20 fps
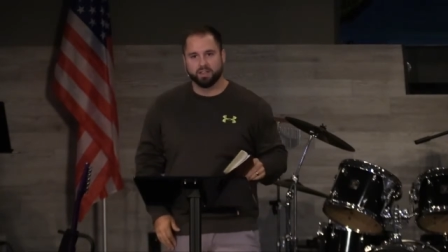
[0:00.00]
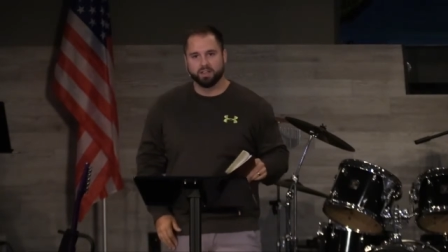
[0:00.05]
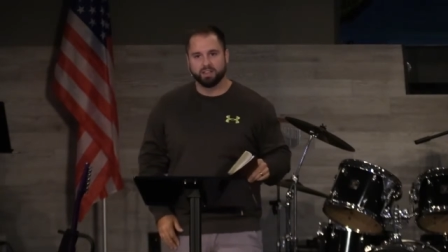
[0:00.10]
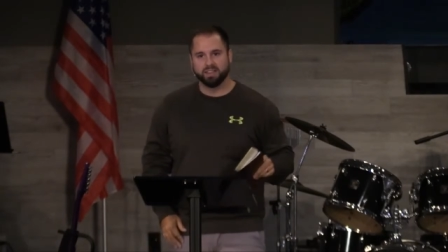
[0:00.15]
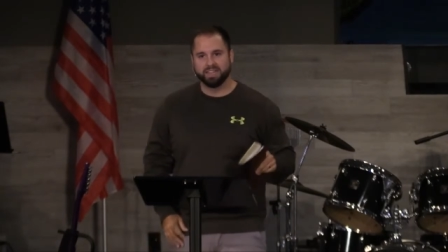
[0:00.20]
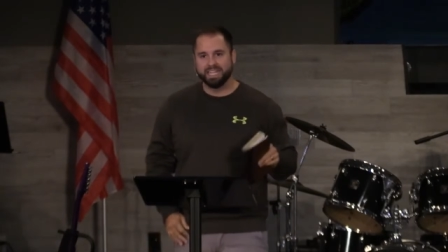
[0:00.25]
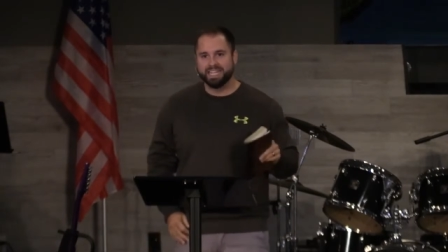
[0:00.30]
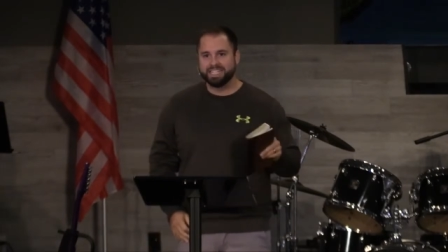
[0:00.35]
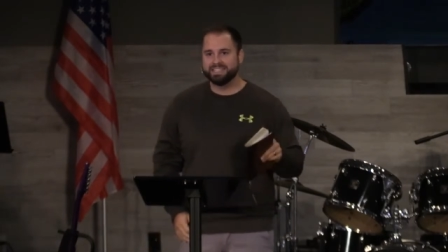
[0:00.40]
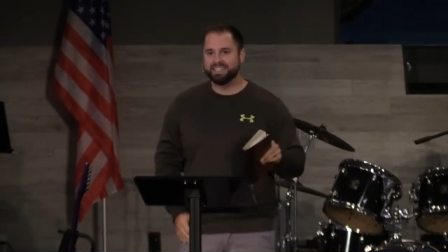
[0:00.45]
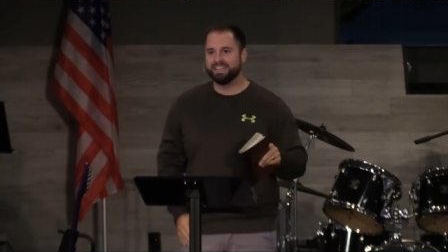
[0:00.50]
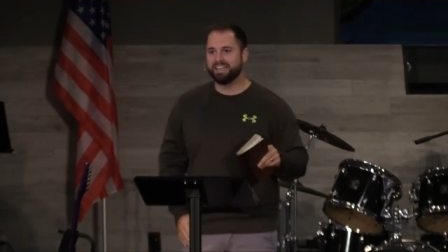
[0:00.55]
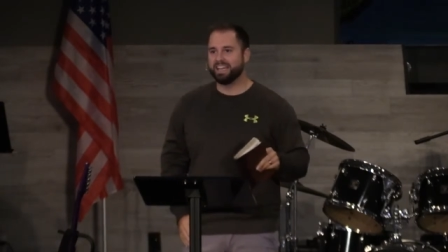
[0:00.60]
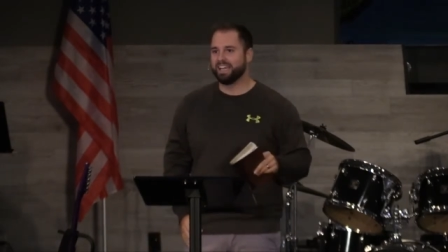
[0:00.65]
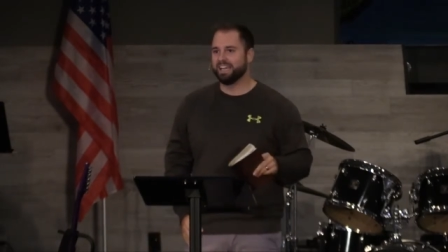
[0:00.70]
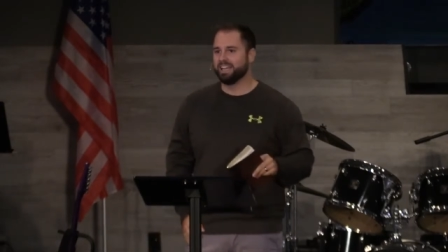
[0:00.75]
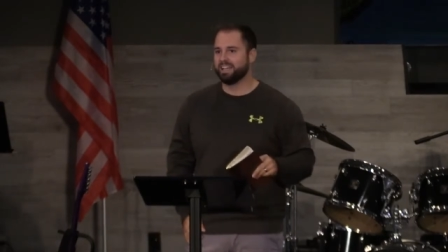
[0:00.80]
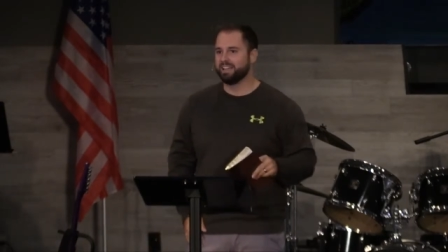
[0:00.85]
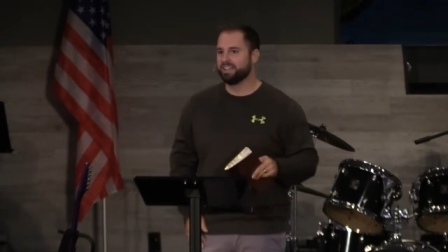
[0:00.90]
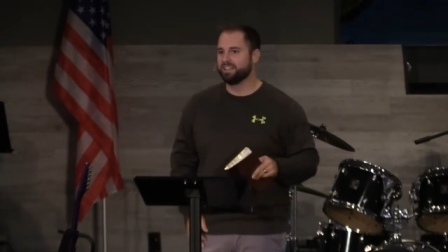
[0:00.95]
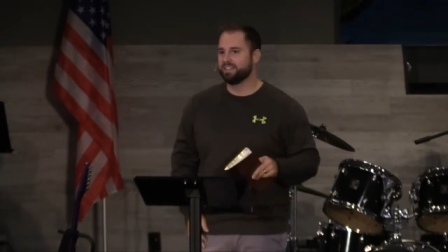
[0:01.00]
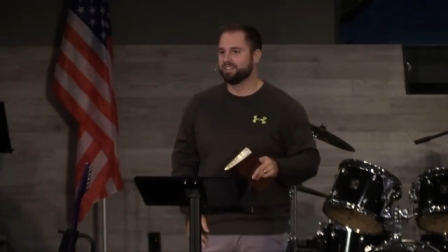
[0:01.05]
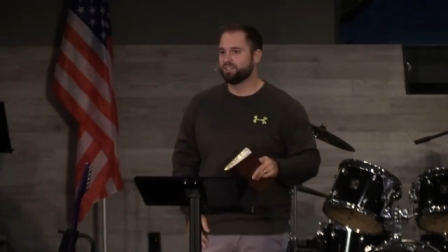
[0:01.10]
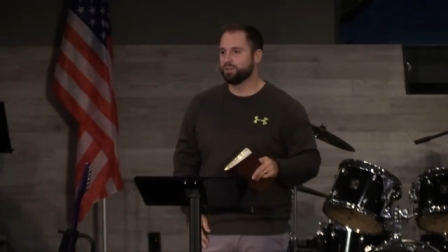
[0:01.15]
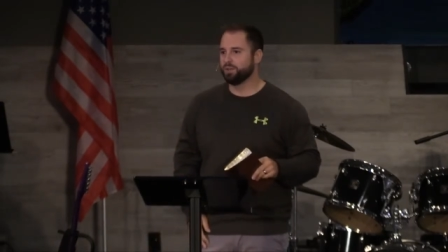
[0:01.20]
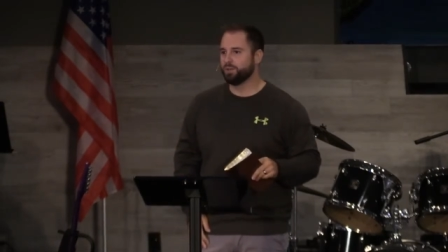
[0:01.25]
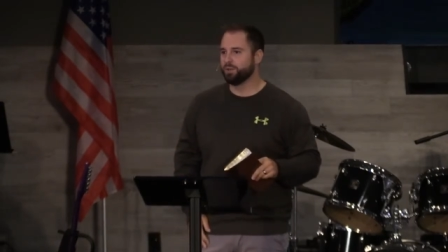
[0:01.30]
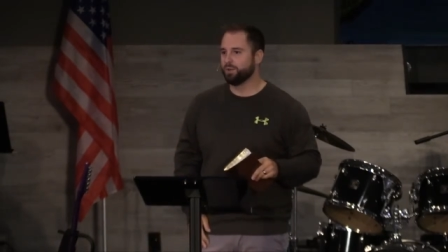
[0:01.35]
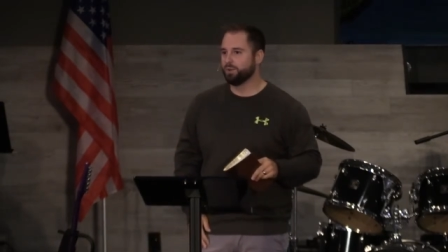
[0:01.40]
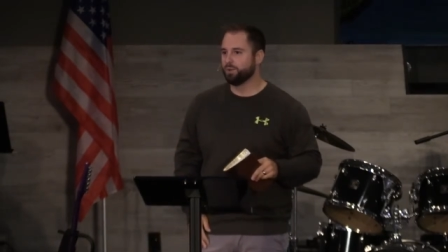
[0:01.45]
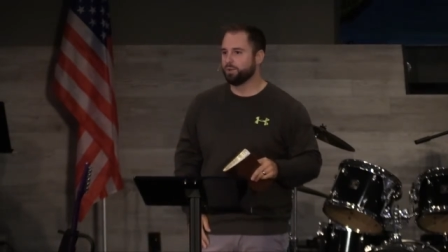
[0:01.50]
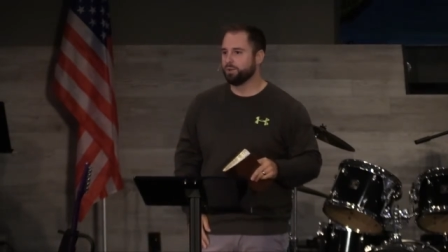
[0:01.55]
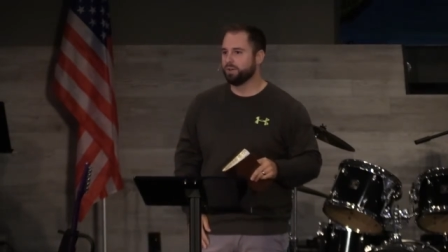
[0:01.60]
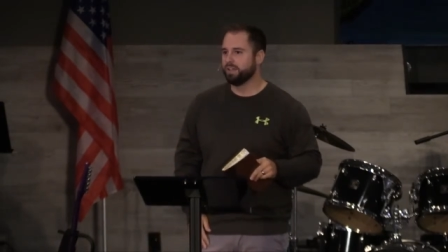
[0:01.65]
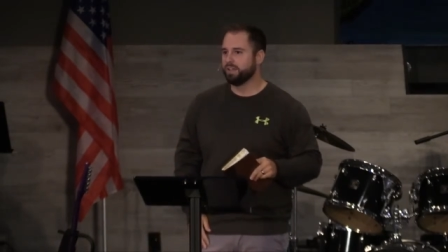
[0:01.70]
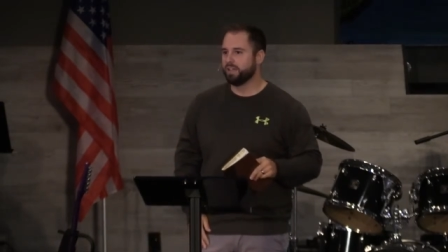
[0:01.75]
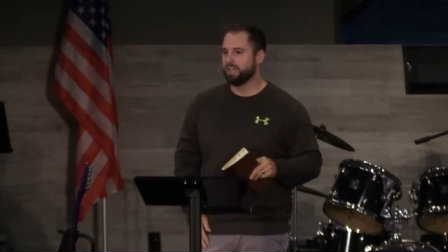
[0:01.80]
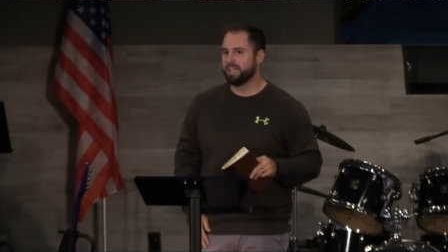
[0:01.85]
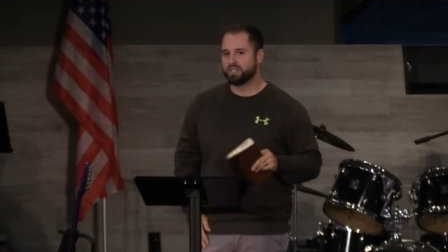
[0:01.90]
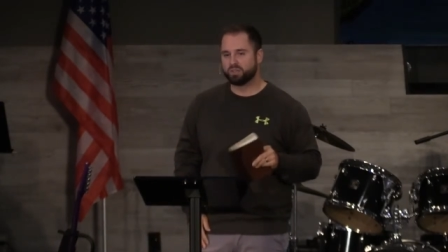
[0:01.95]
listening to
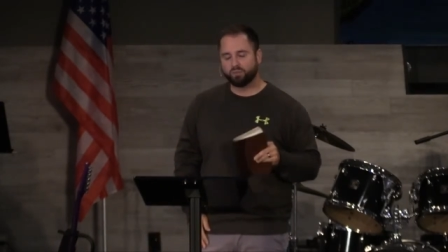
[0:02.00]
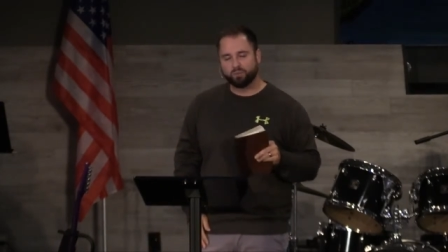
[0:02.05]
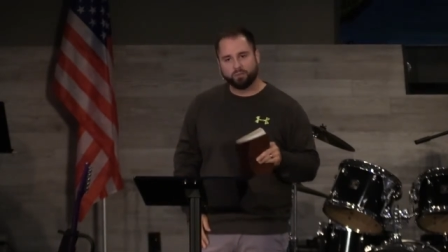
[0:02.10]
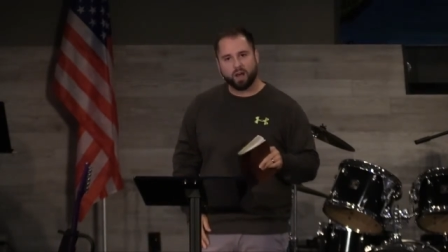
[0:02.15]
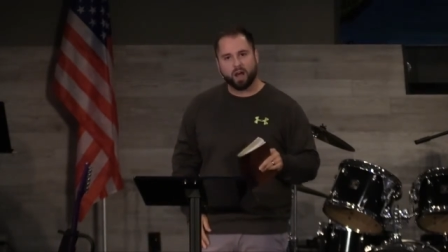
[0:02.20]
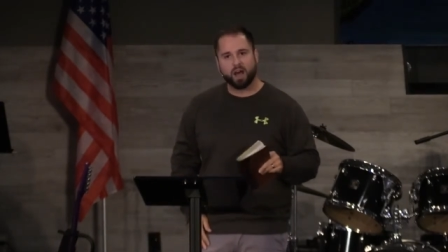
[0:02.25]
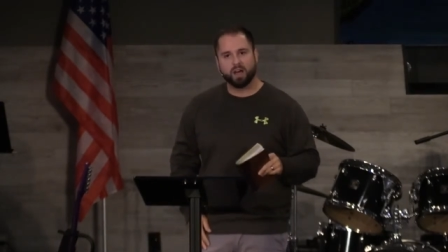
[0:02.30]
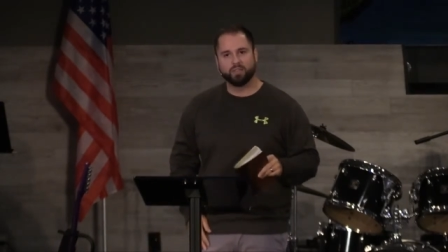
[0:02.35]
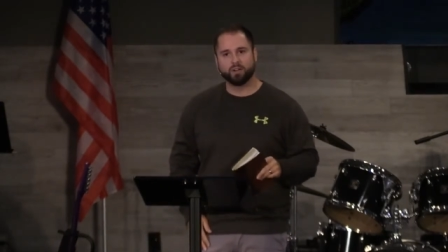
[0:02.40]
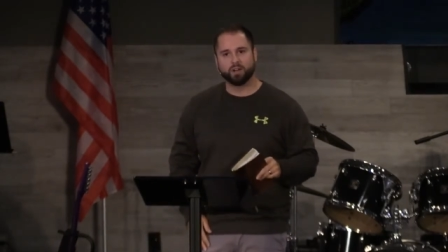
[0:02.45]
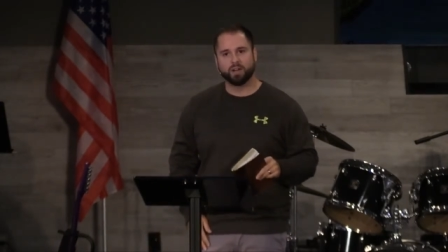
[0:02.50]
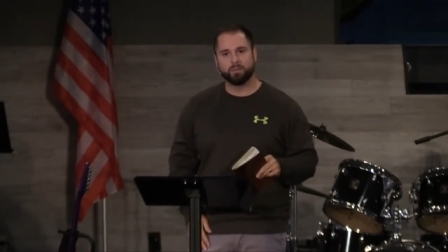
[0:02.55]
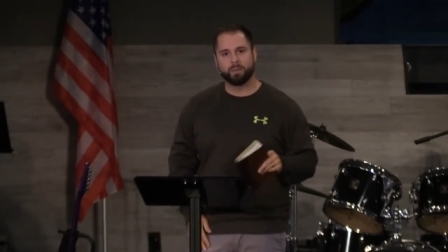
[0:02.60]
his father.